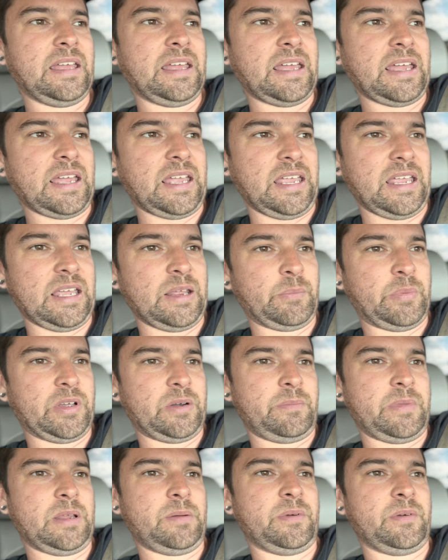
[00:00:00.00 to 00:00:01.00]
and put a
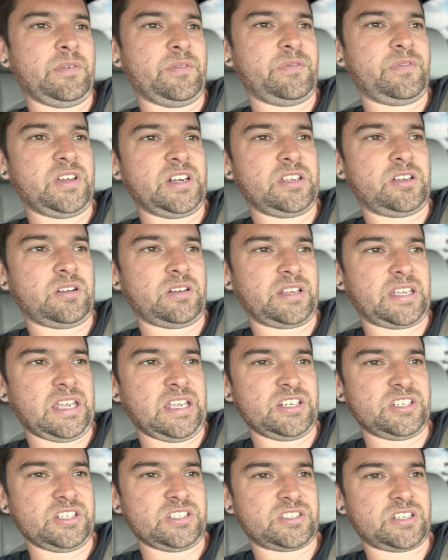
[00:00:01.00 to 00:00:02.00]
minimum of a funny car
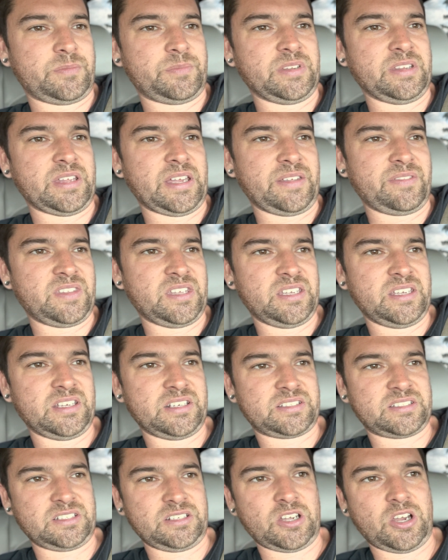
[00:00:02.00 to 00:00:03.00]
cage in something like
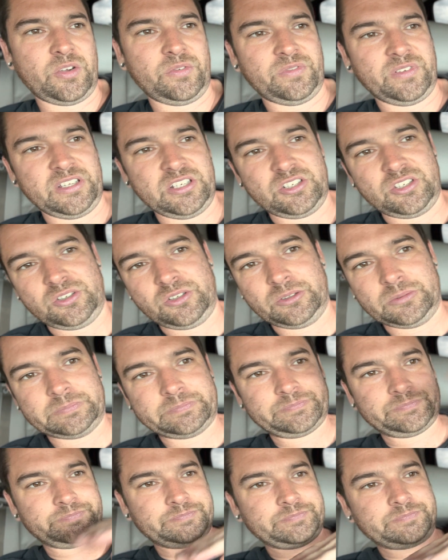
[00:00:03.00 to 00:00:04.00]
this, and hopefully do
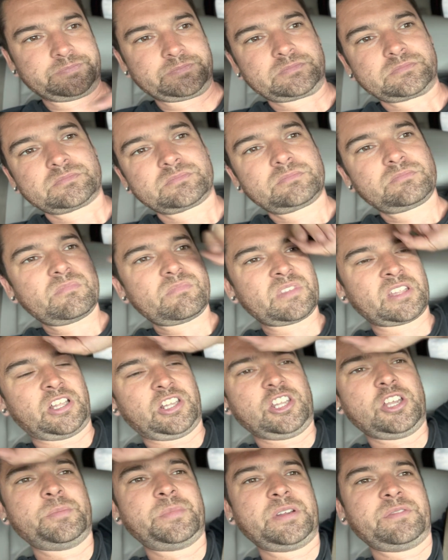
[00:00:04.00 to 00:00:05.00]

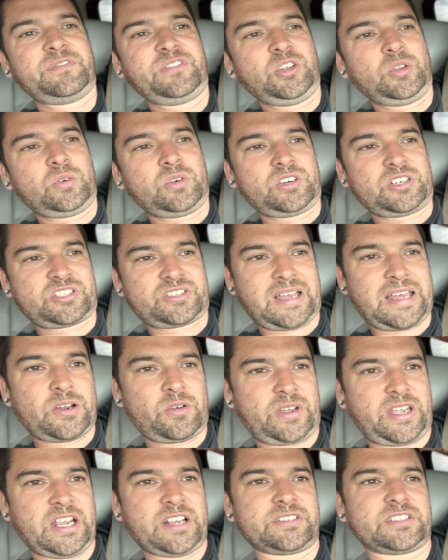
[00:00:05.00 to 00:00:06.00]
aluminum floor. So I
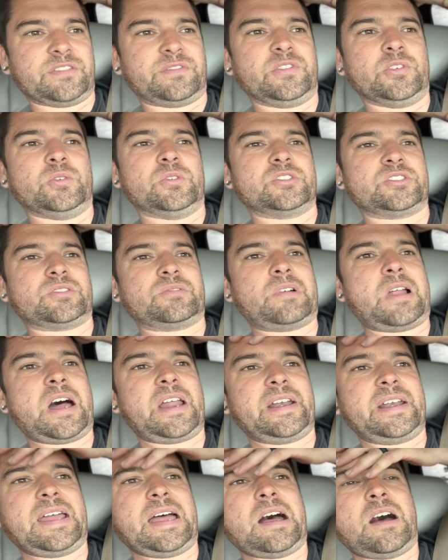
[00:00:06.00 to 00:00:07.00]
don't care if the floors are
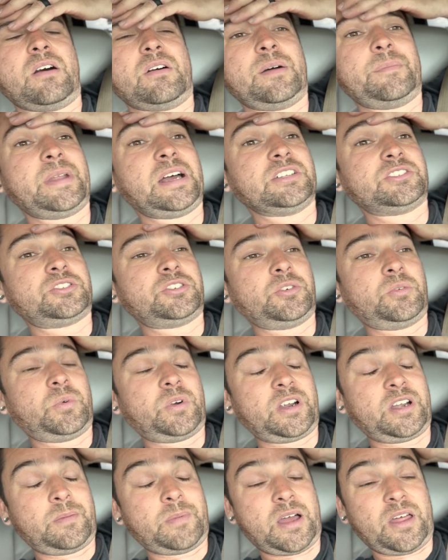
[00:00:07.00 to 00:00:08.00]
rotted out. I'm not too
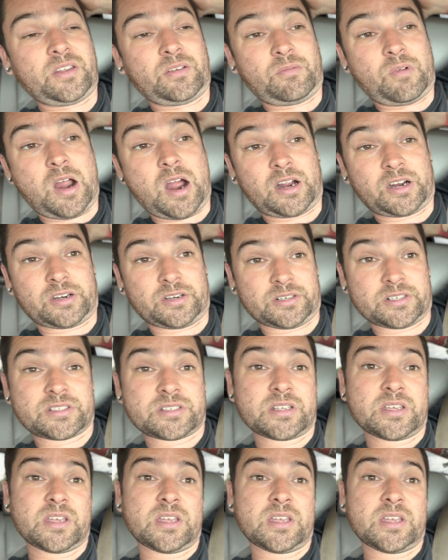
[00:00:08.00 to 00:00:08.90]
worried about the rockers,